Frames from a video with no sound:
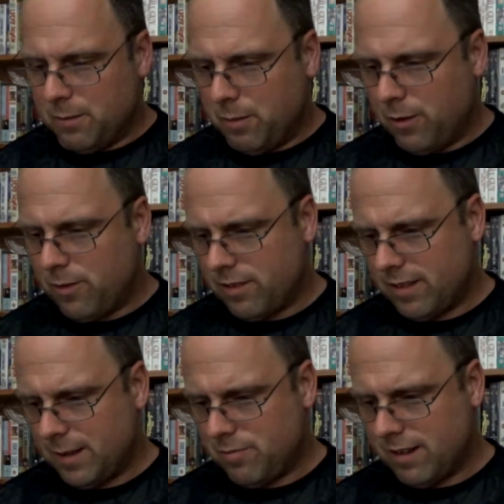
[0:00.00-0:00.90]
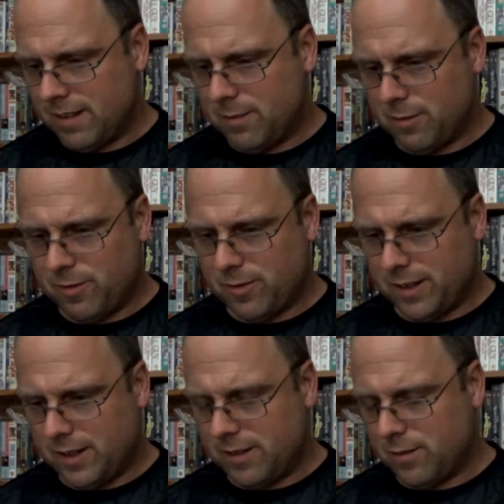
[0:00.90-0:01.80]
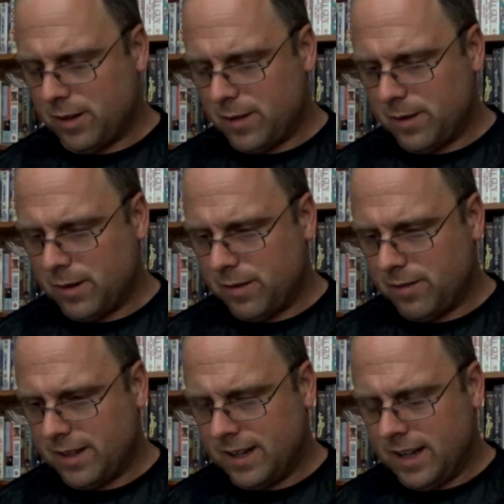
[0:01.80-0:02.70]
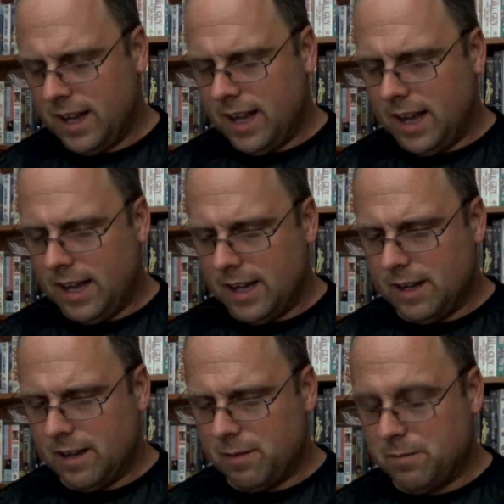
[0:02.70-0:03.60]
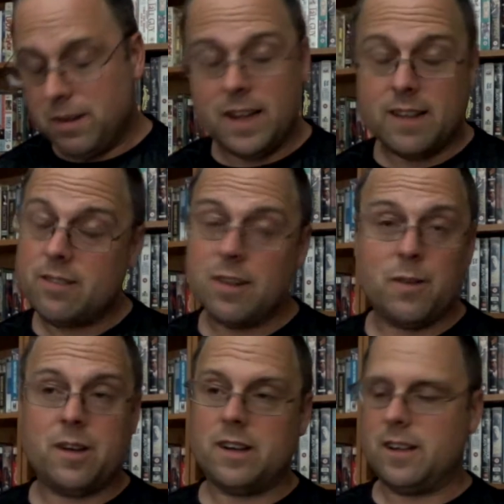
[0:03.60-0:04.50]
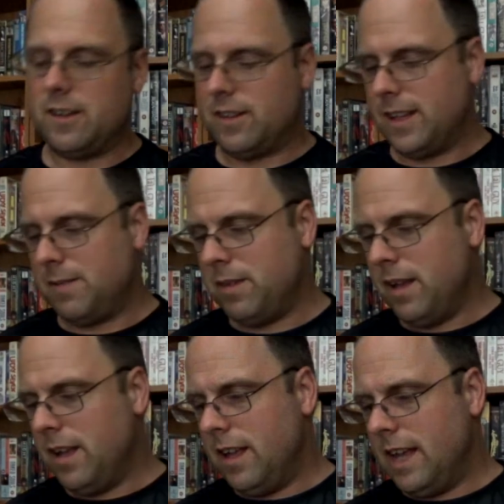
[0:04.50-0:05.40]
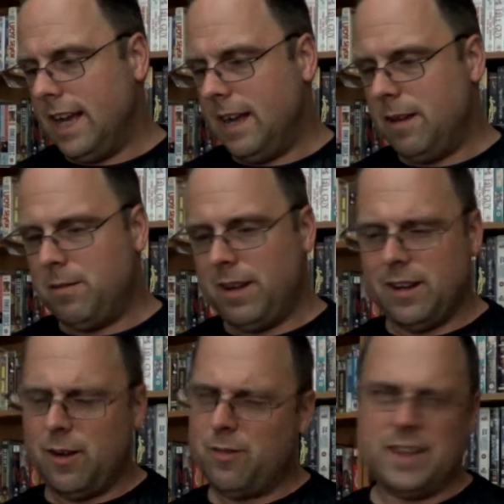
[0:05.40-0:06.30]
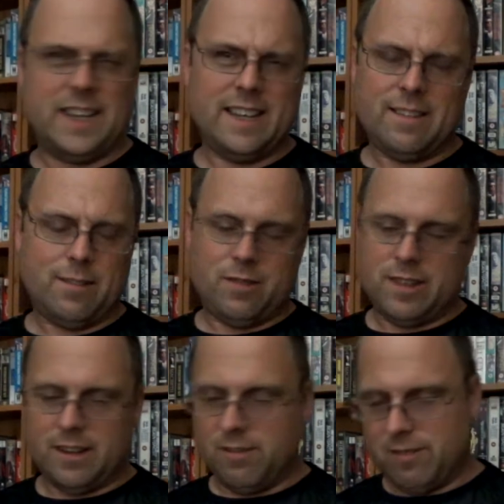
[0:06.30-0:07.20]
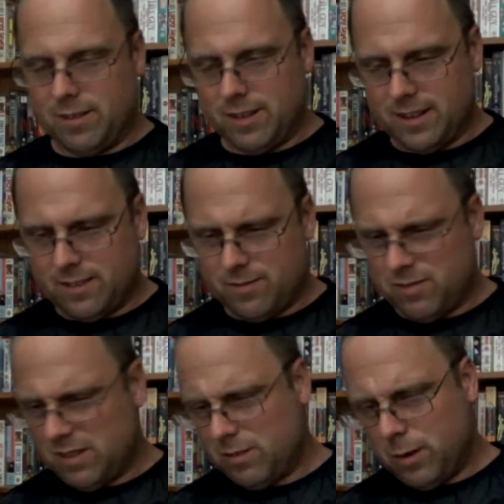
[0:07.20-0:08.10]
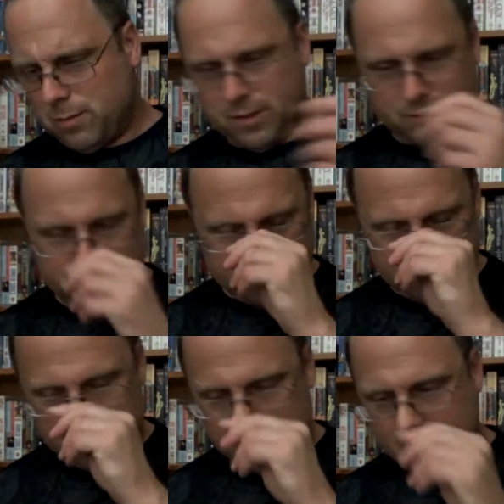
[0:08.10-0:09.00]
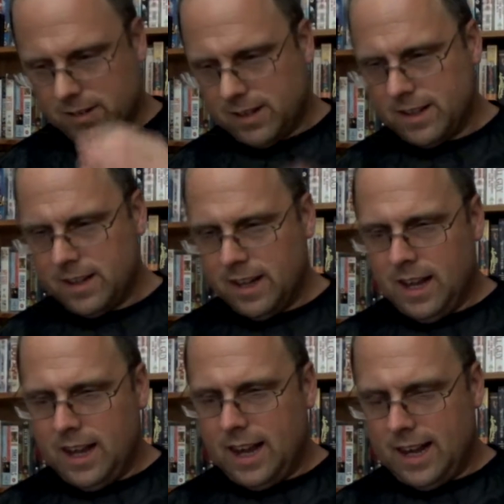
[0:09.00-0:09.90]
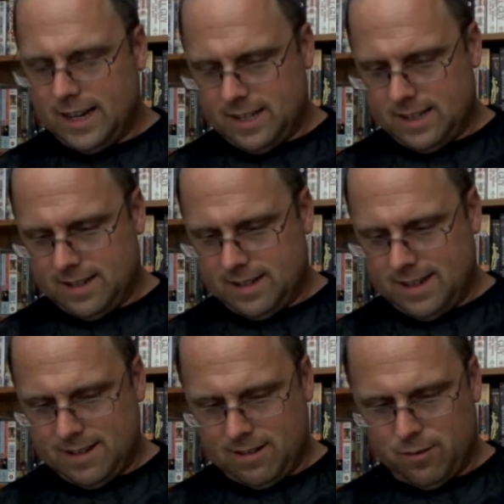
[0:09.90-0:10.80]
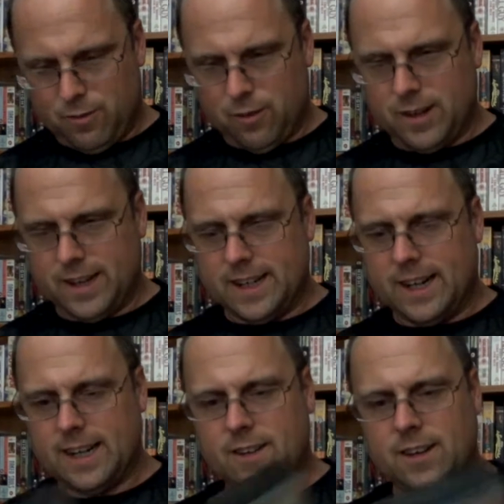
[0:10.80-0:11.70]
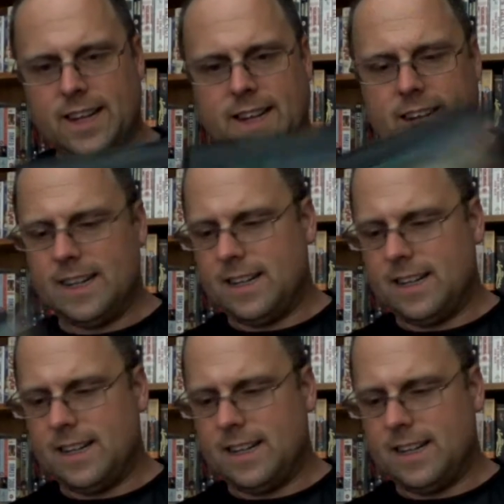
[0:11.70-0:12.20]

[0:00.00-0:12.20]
Both the same price, about 15, 20 quid or whatever. Yeah, so I got them. And over the years obviously got rid of it, swapped it for something or other. And yeah, it's just £4.99. Got it again.